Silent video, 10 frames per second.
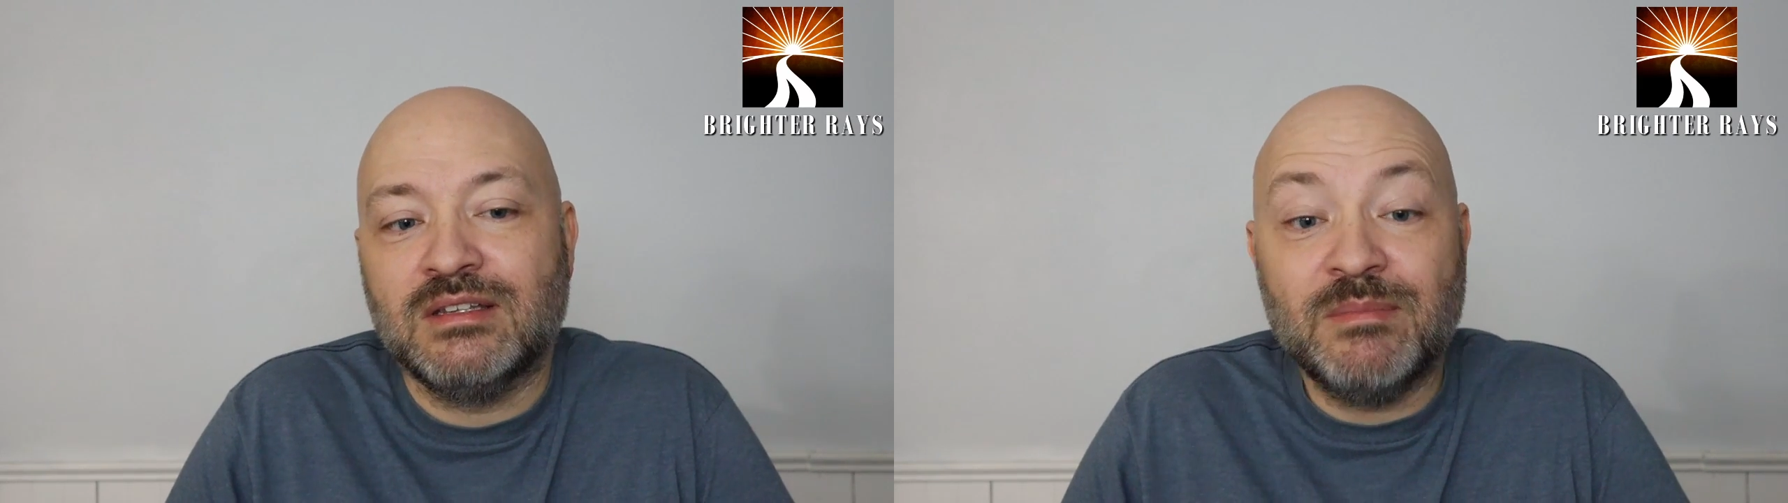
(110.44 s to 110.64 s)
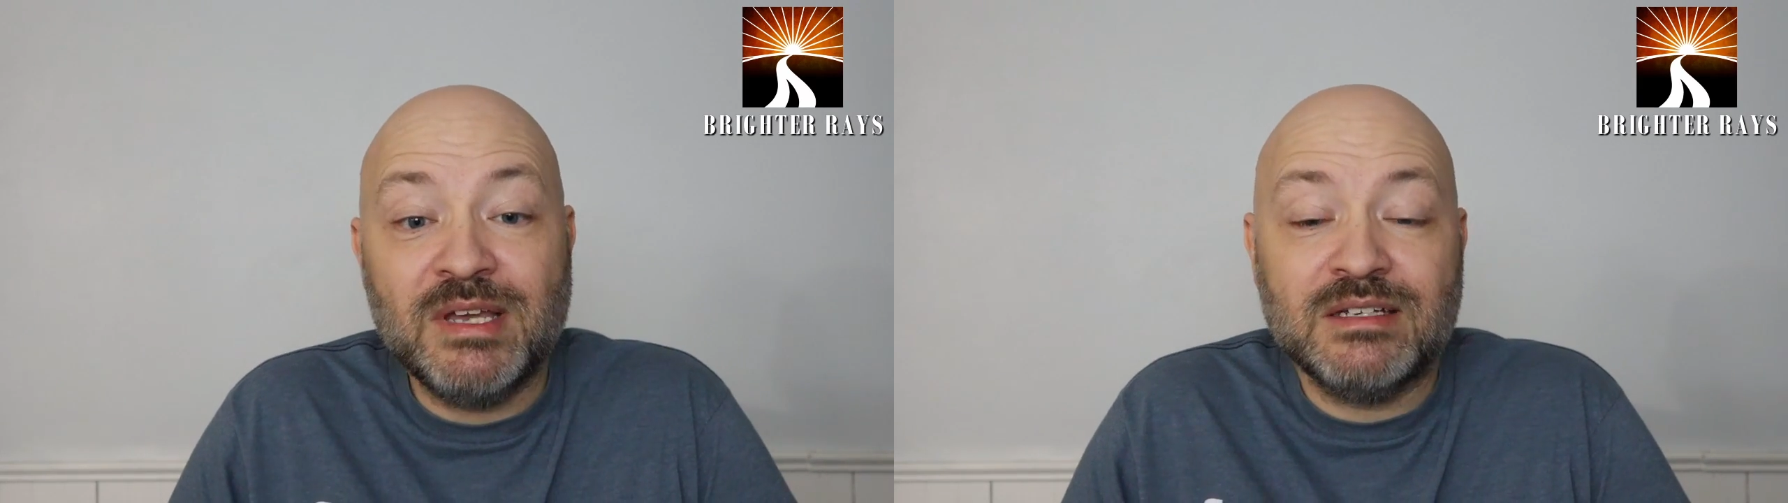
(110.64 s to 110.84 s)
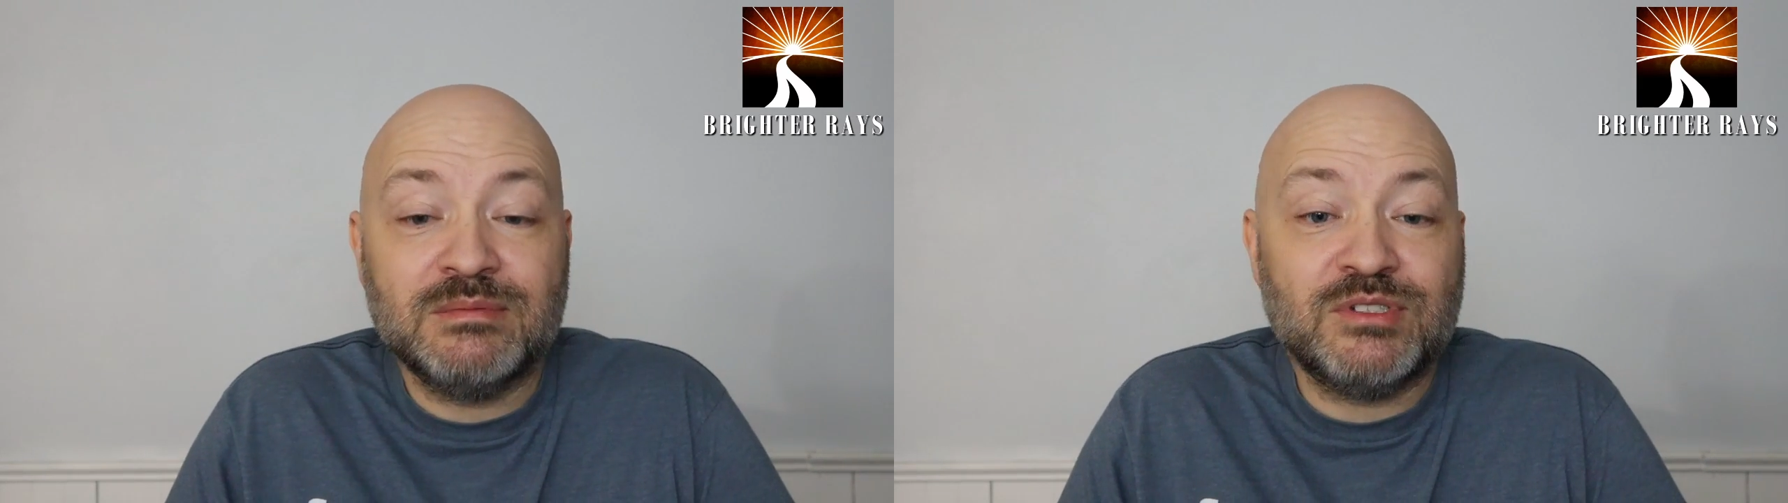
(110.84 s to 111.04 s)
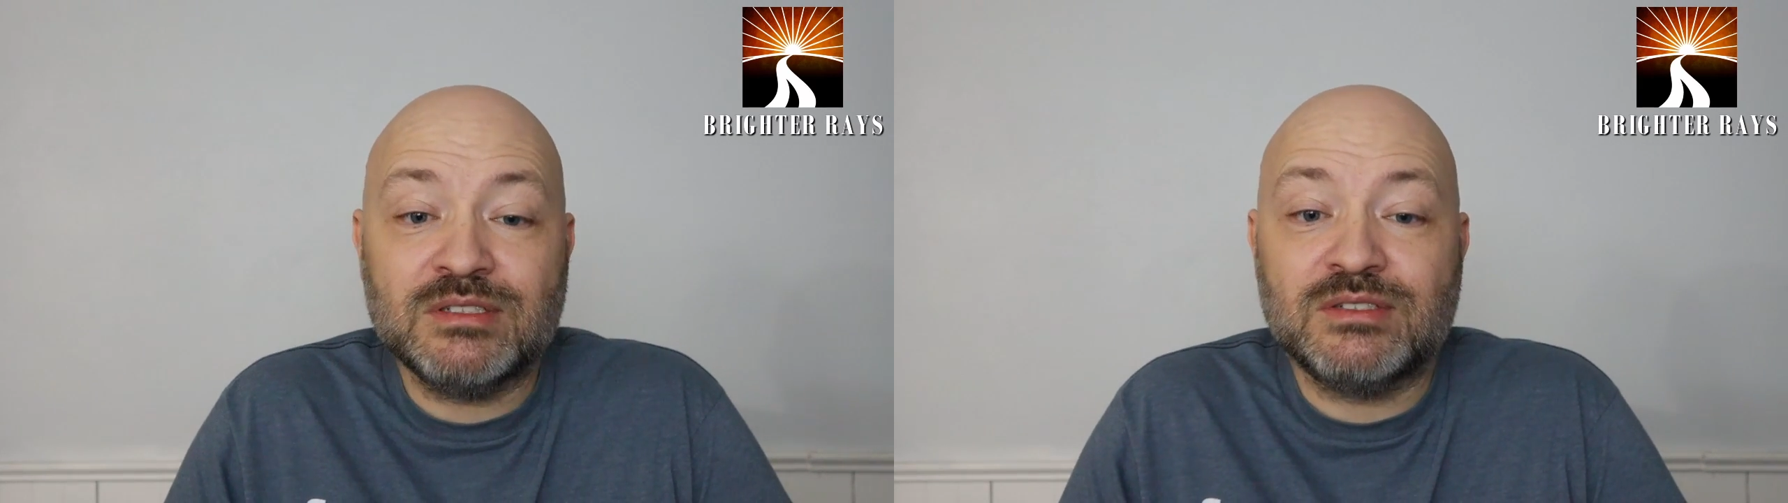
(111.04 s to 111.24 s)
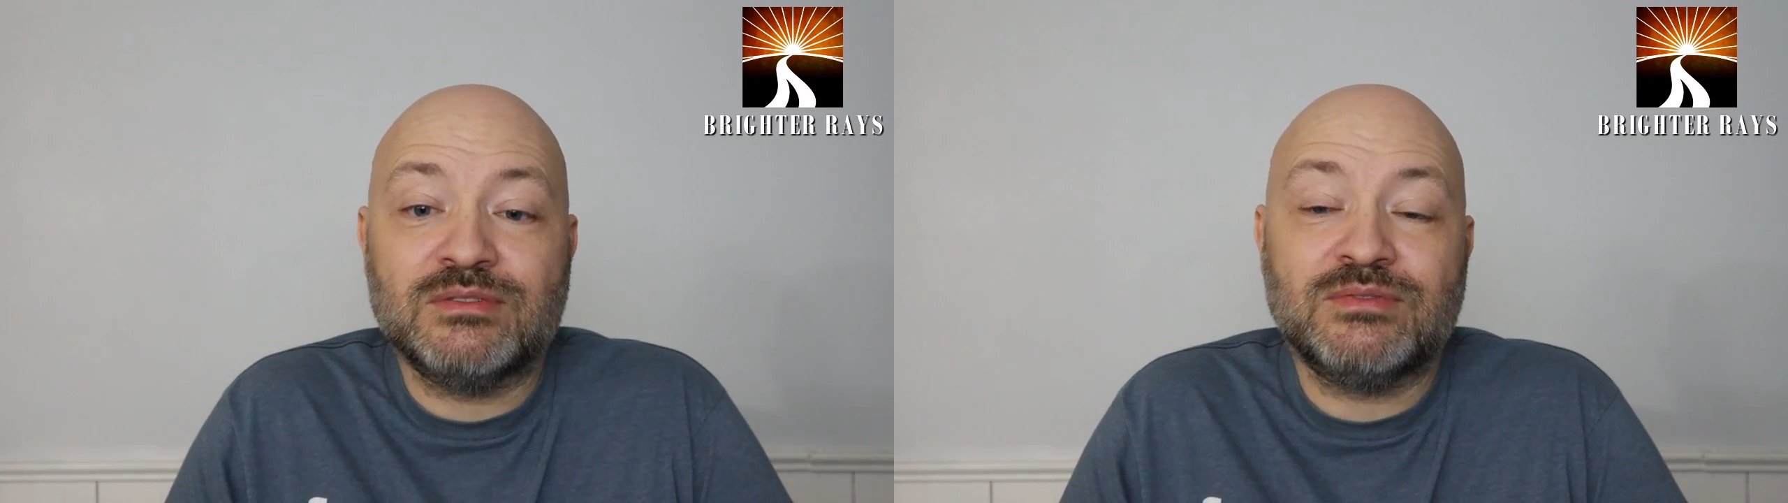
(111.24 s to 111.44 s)
The main
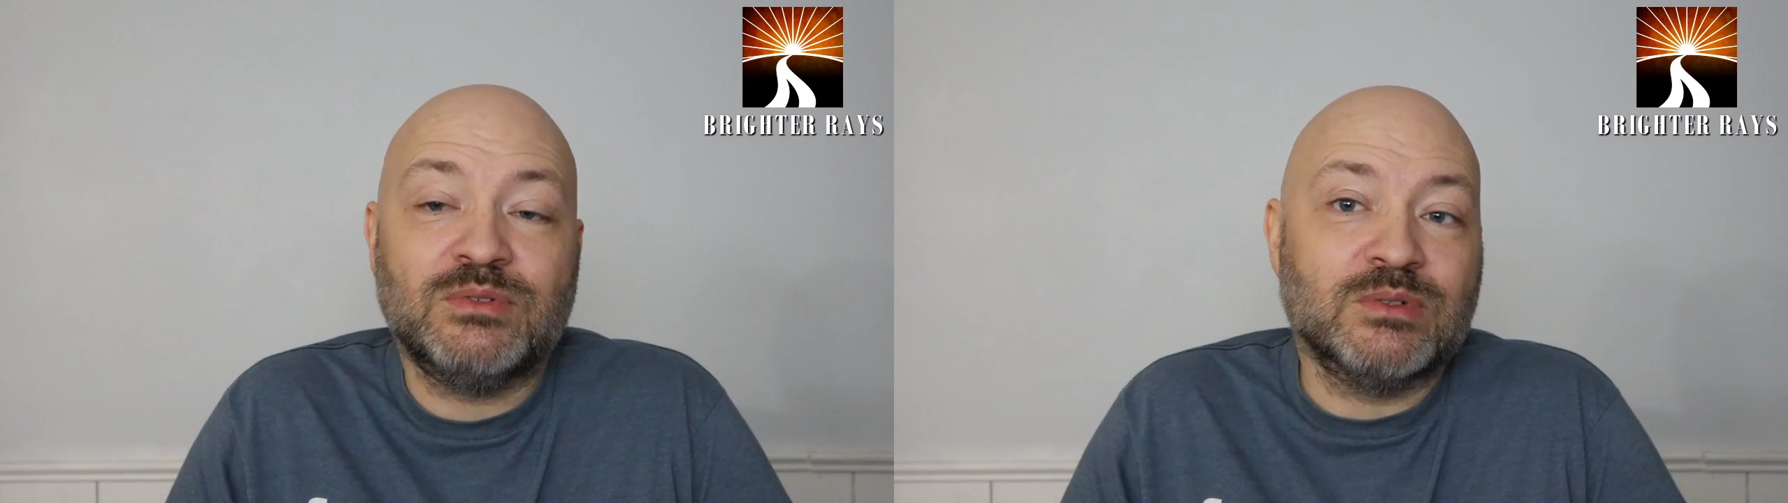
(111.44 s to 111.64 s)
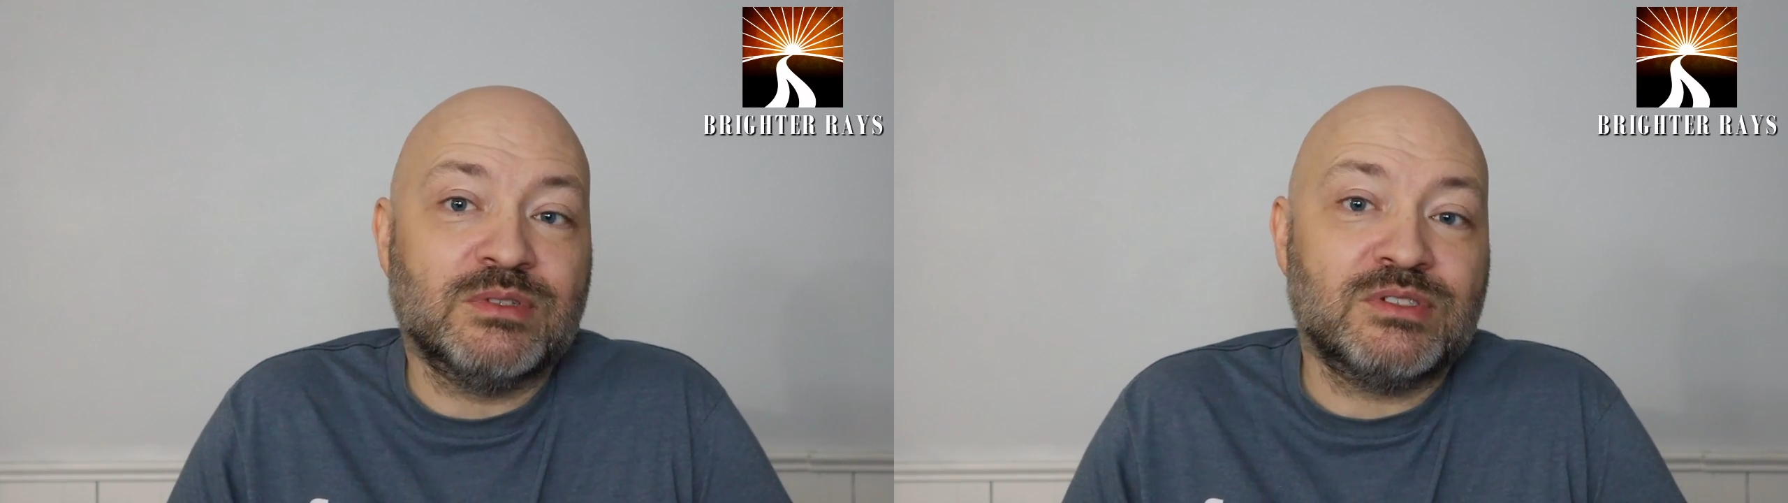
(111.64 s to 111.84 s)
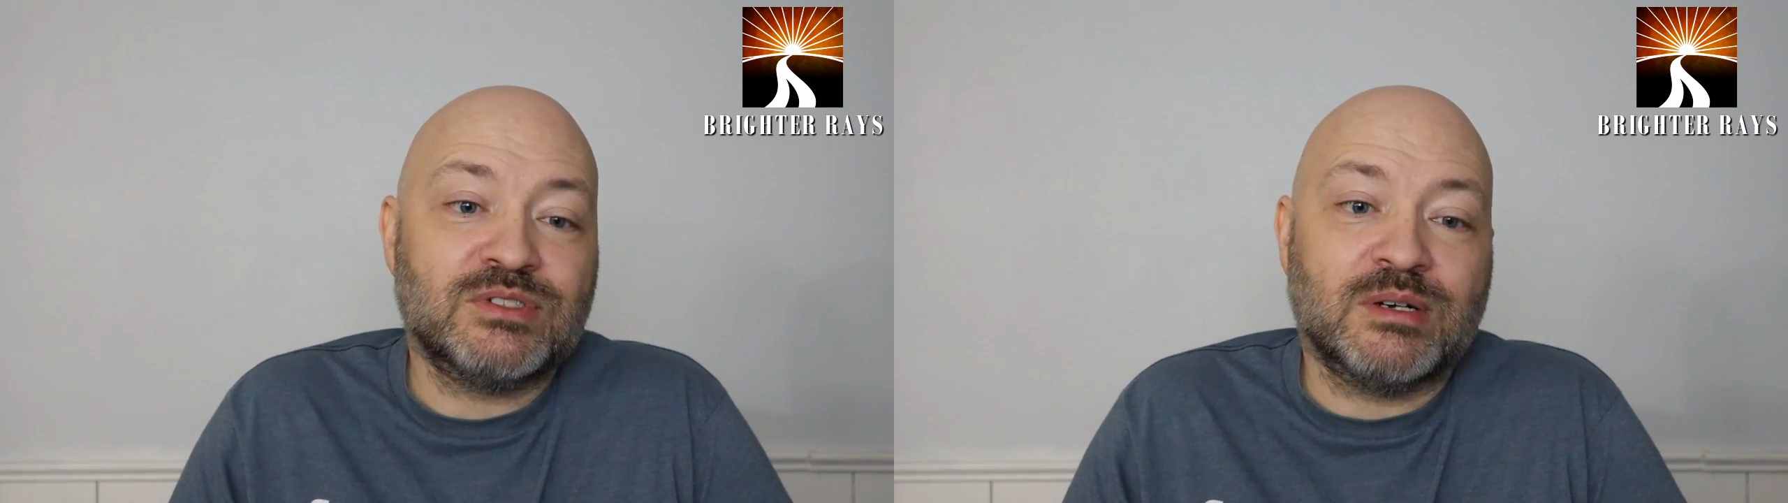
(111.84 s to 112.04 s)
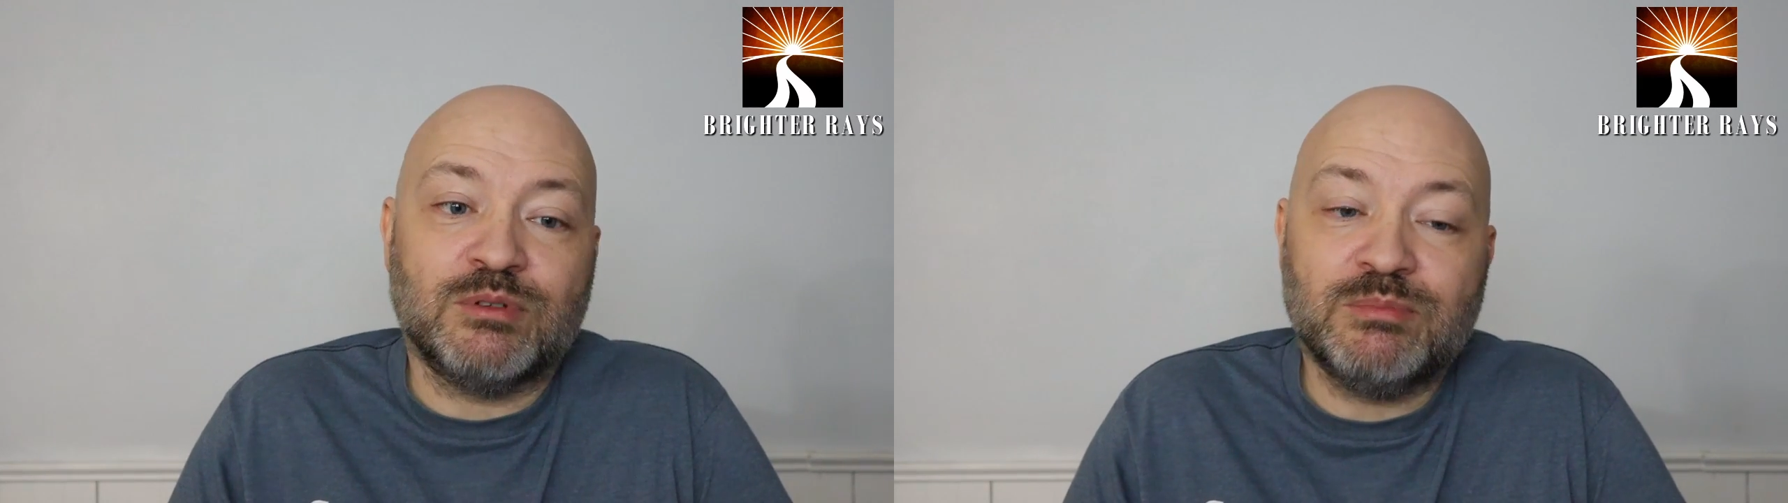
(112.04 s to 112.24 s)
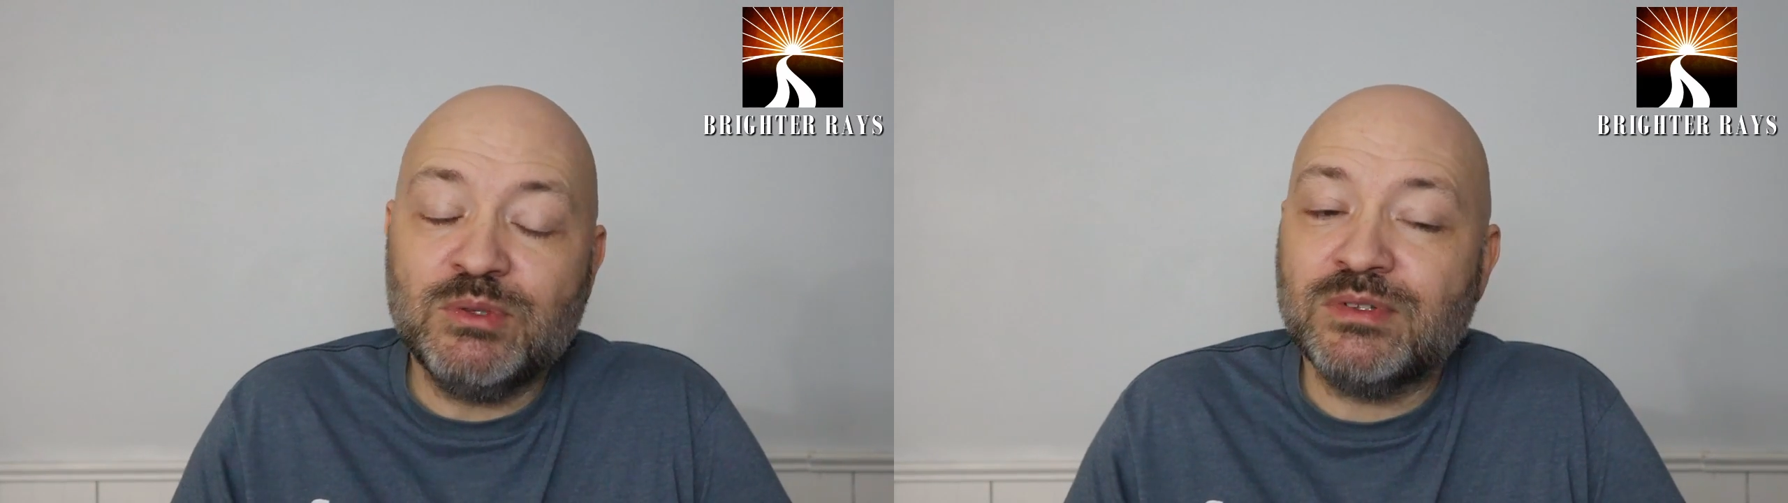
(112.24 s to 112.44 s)
objective for the
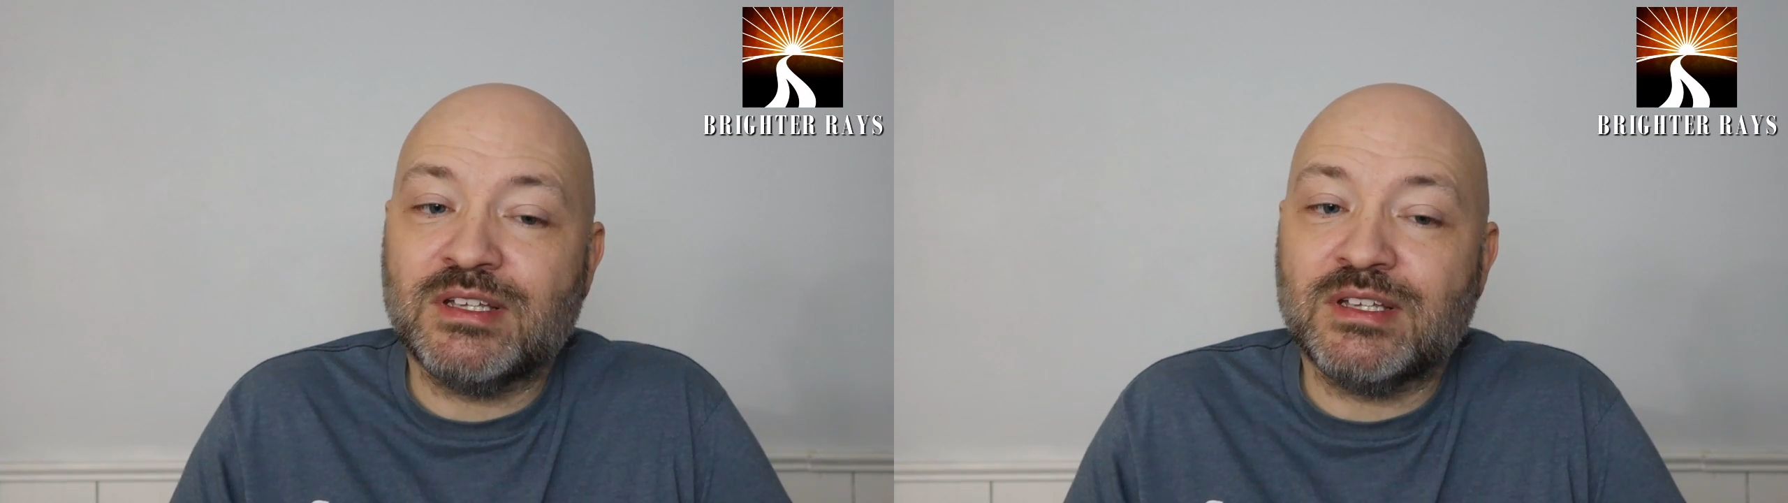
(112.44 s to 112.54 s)
sharp rebuke,